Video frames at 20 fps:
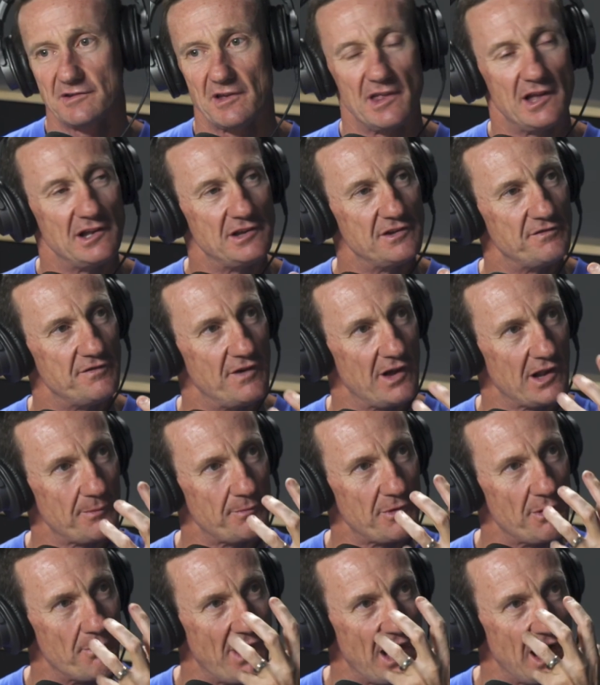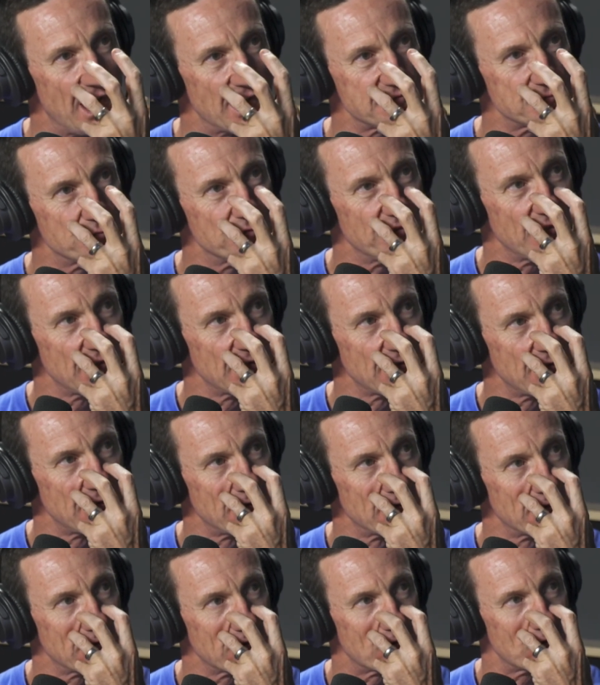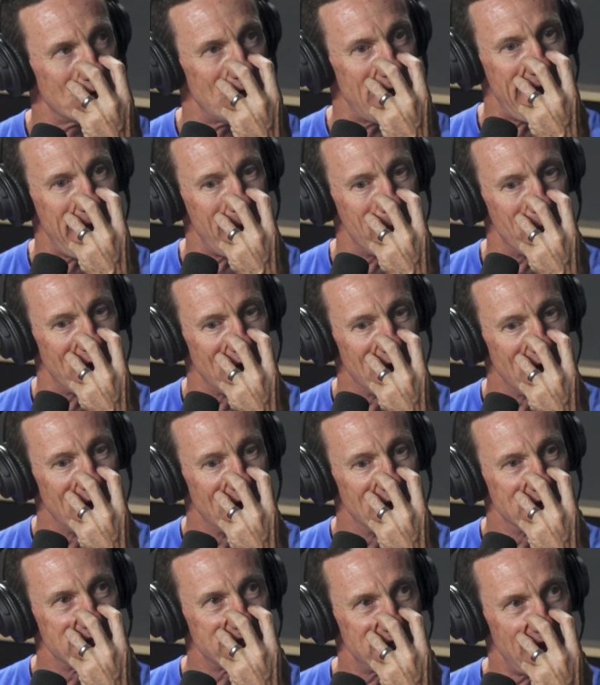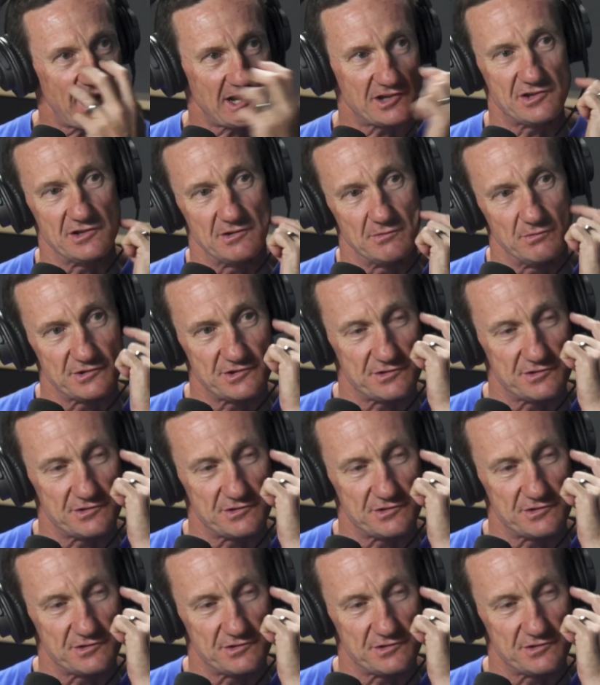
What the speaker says: So they developed the mask with a little grab section,